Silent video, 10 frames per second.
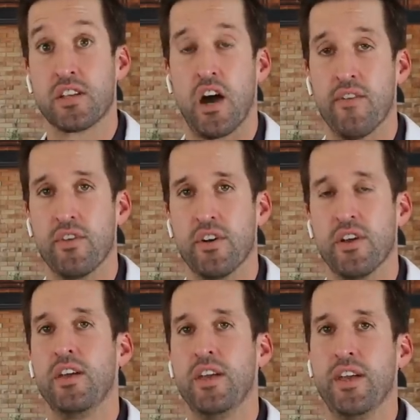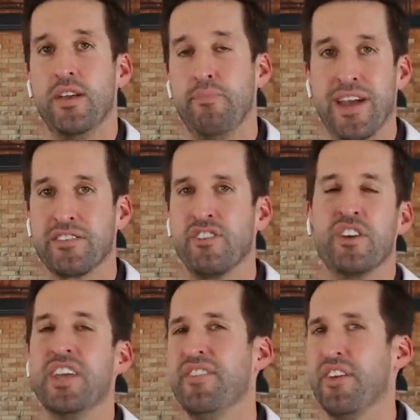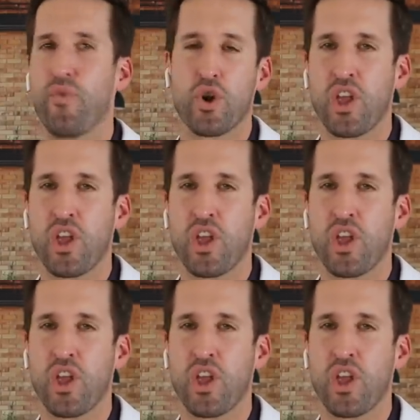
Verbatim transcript: covered in bacteria, even if we're